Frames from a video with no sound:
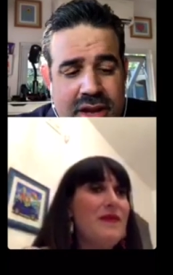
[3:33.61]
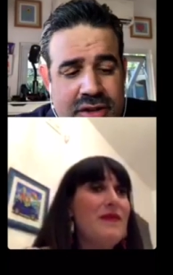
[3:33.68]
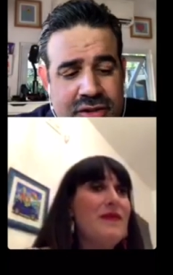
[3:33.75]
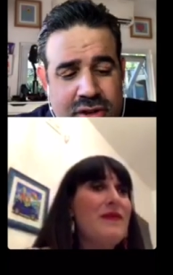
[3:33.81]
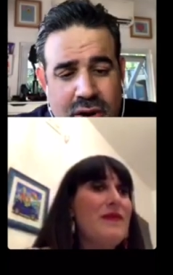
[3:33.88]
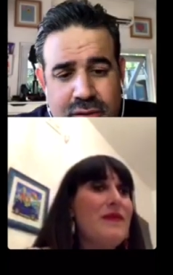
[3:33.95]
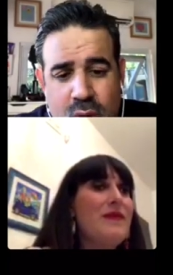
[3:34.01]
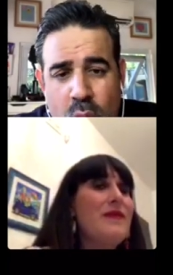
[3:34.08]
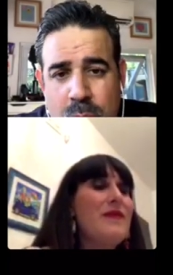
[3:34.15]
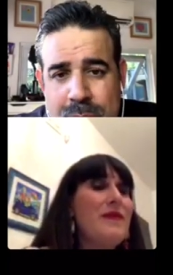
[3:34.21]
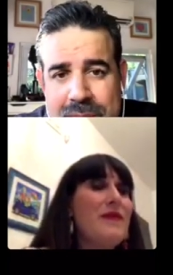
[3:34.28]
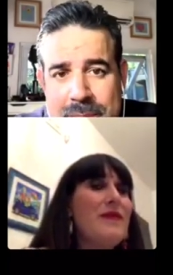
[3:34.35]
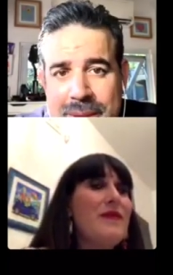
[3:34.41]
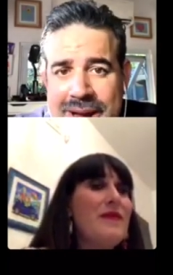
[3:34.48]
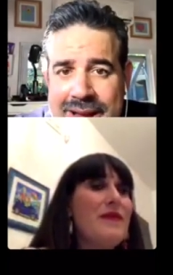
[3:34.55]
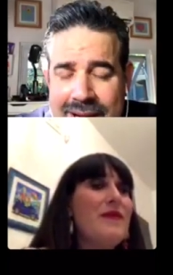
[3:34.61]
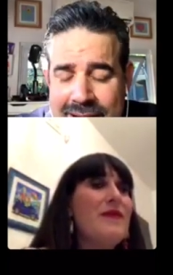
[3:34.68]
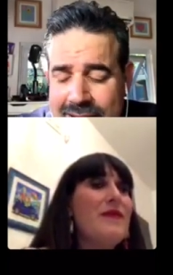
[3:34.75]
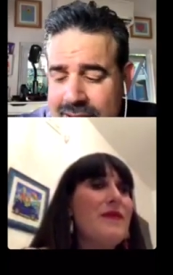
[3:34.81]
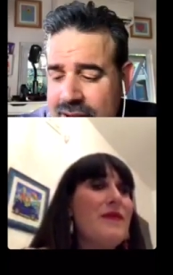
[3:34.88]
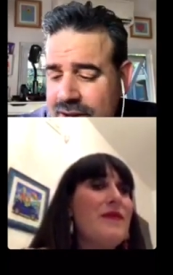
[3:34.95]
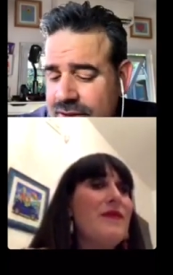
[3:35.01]
Speaker 1: of opened my eyes
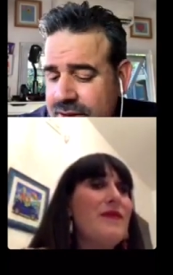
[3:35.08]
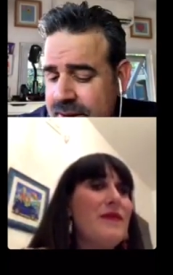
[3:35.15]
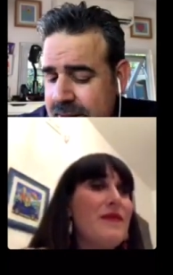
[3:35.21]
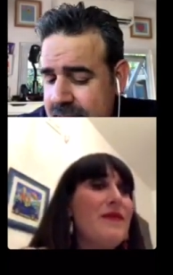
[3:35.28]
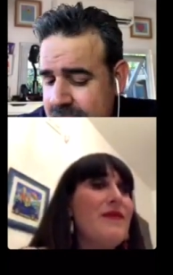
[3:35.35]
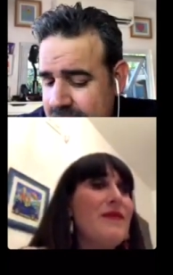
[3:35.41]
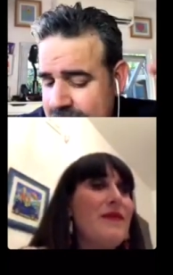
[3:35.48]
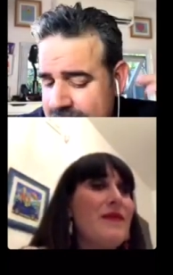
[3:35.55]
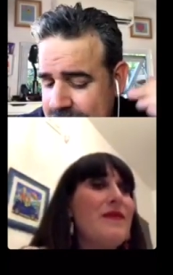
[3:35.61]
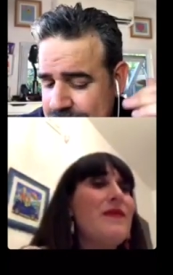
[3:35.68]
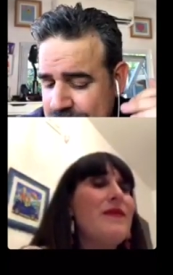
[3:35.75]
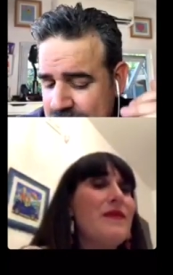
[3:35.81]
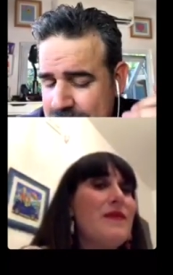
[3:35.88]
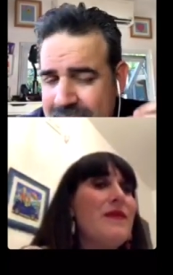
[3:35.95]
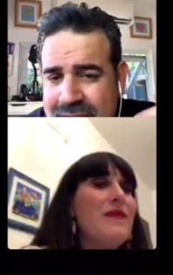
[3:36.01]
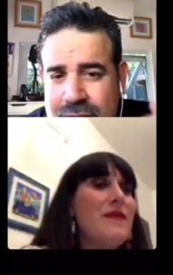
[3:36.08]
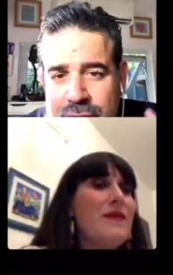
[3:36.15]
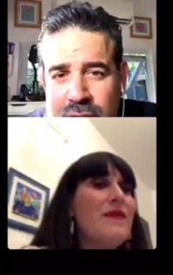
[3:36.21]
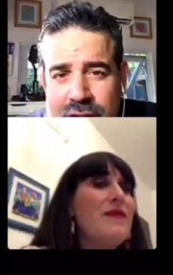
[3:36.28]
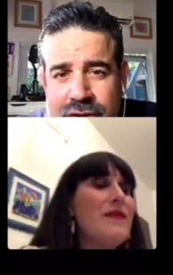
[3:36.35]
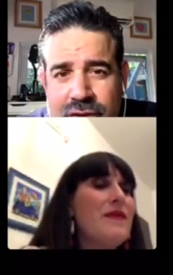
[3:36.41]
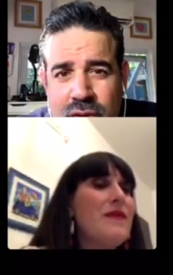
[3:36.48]
uh, my first
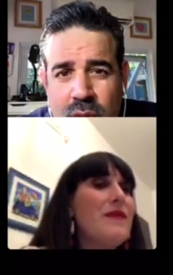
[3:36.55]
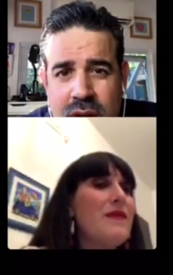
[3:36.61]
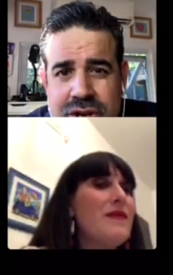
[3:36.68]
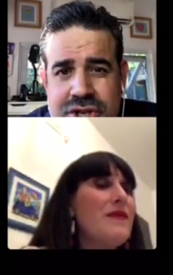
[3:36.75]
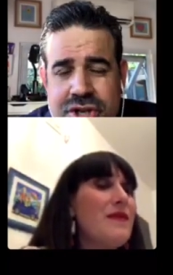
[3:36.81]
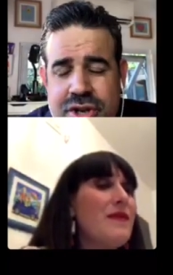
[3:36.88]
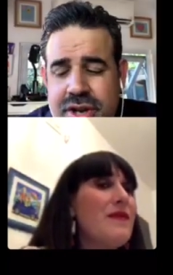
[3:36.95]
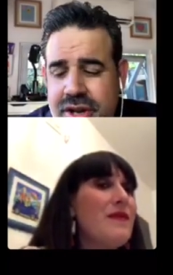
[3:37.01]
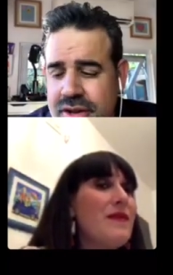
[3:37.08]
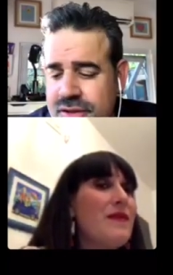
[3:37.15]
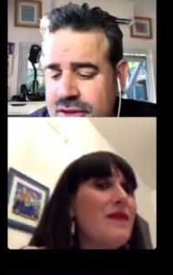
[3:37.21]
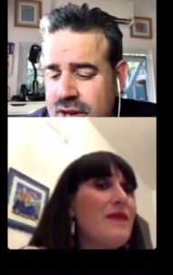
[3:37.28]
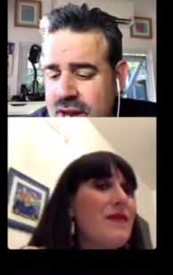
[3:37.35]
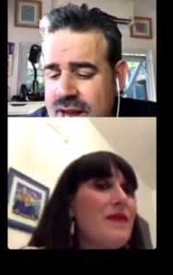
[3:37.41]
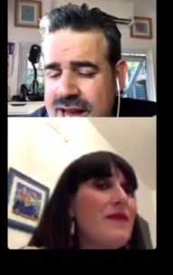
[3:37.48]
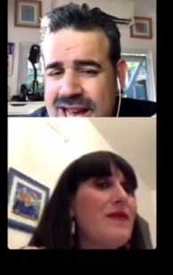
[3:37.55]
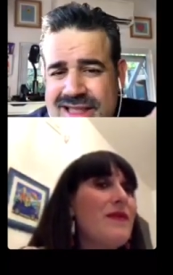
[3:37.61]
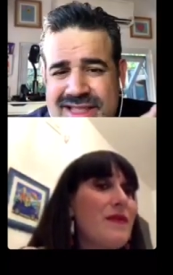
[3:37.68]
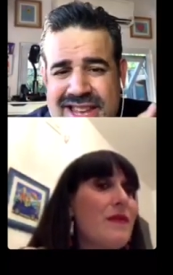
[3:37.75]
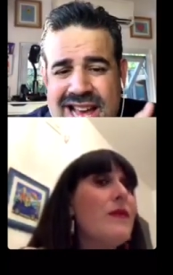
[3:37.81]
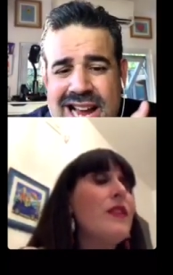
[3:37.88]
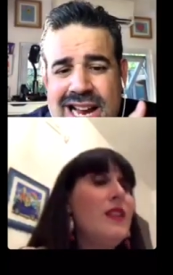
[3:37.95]
question is the
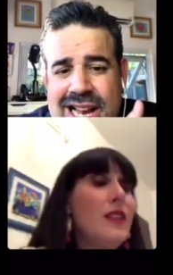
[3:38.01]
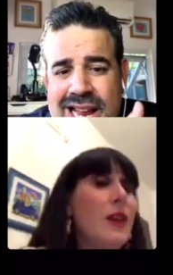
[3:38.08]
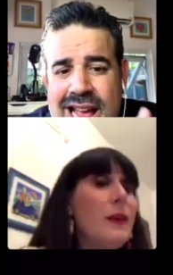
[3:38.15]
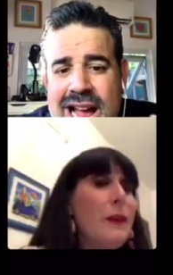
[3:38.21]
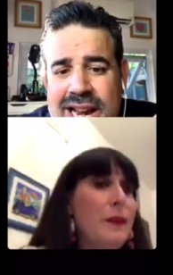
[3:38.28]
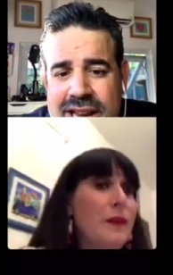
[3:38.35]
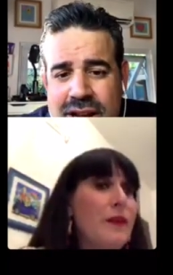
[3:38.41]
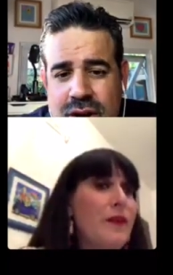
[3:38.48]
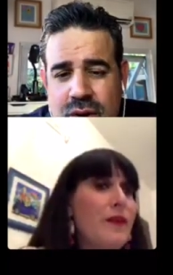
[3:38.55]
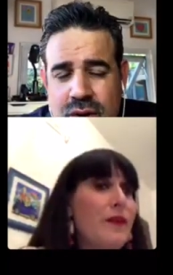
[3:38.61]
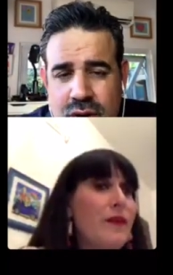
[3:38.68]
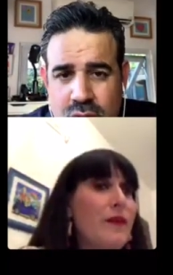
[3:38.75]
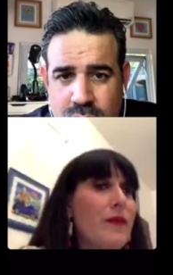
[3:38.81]
Aglianico yes. grape.